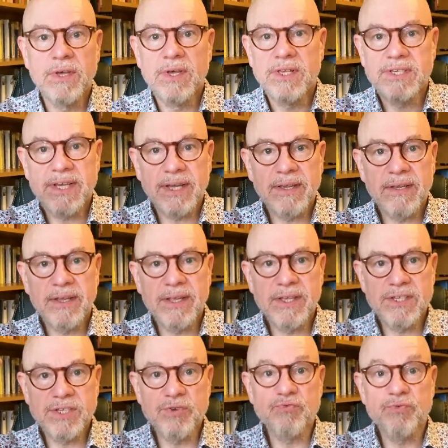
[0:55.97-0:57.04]
Secondly
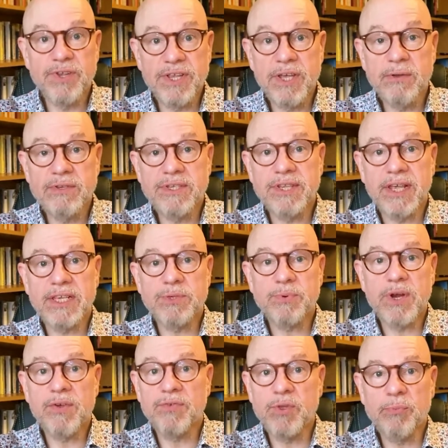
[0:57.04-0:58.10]
is to reuse things
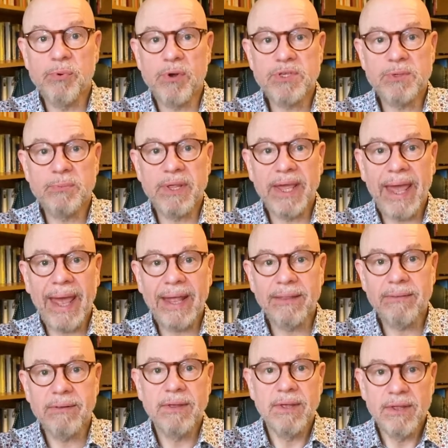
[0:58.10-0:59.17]
wherever you possibly can,